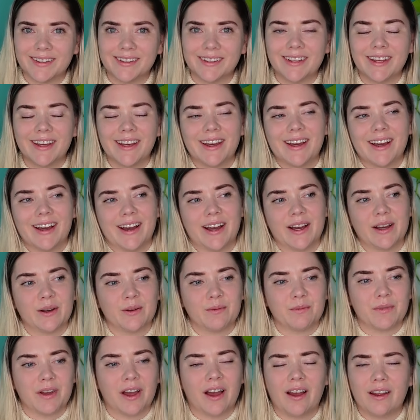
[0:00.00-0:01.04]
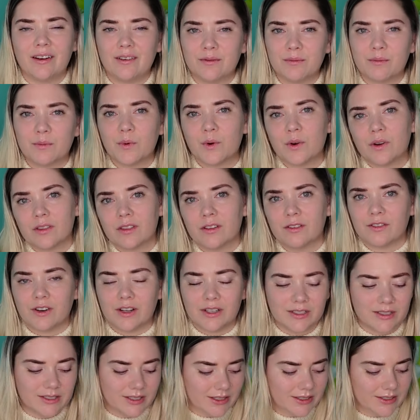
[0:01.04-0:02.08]
um, kind of more on the
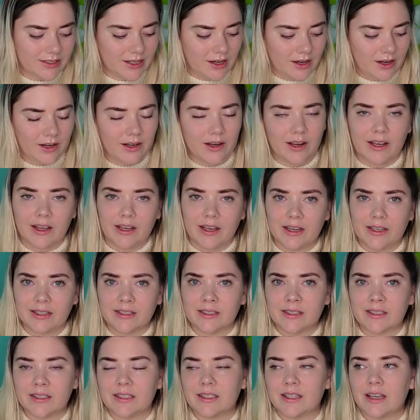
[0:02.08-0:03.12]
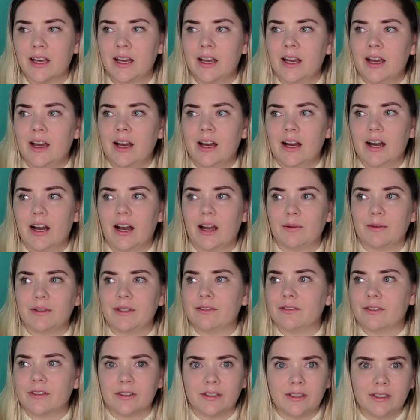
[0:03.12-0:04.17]
rustic side, I guess. I would
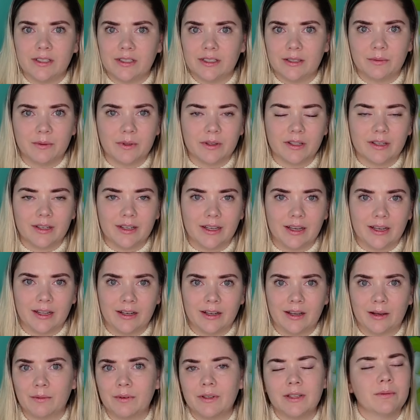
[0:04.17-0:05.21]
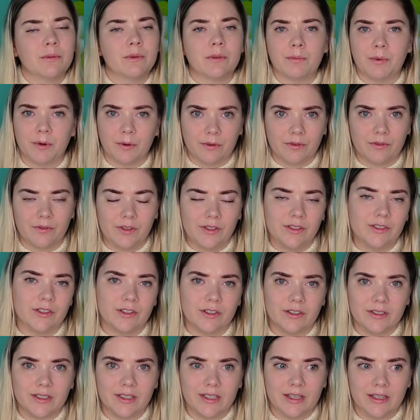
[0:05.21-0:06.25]
definitely knit with it again. I would knit with both of these
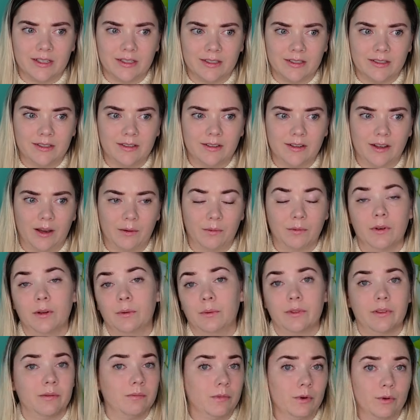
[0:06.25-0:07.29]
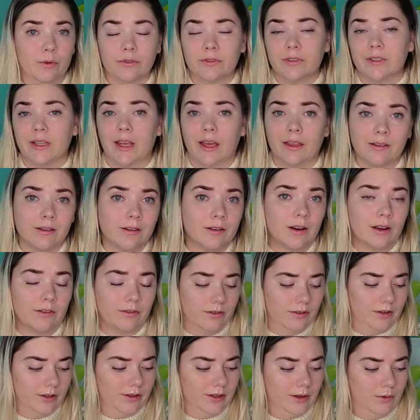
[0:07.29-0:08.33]
yarns again. I would knit with them both together. I
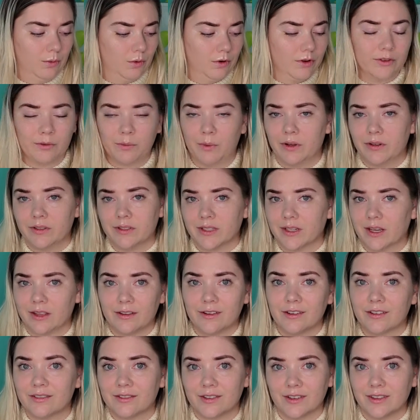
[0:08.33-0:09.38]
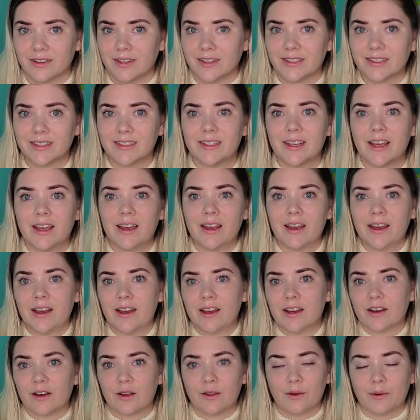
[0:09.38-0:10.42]
felt like they worked well together for this
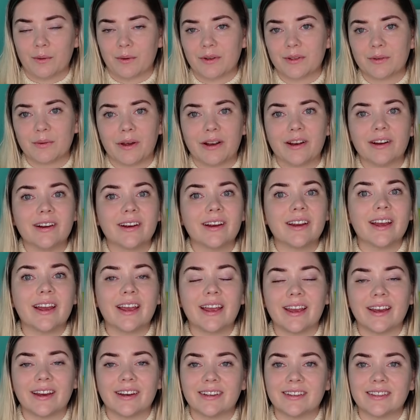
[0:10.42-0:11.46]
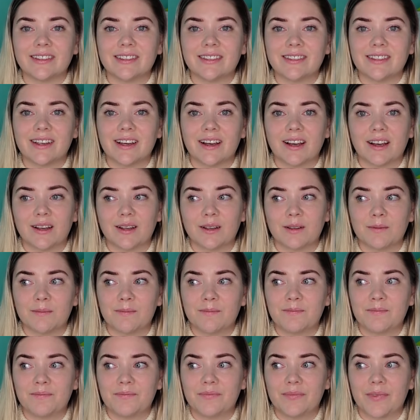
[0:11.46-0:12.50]
colorwork sweater and
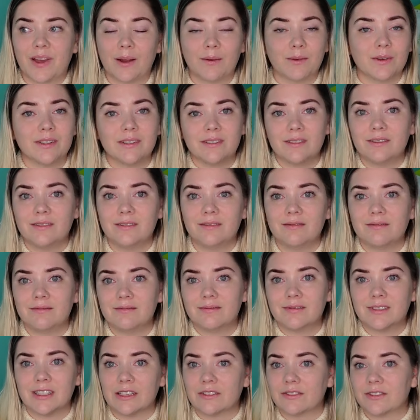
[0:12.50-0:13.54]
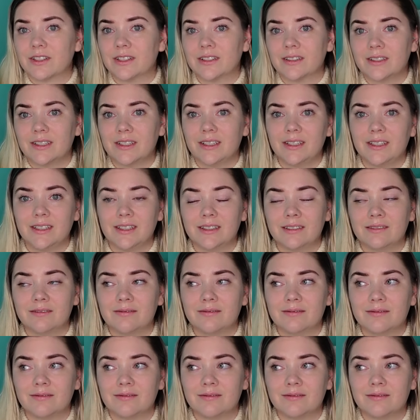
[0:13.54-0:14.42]
um, I would definitely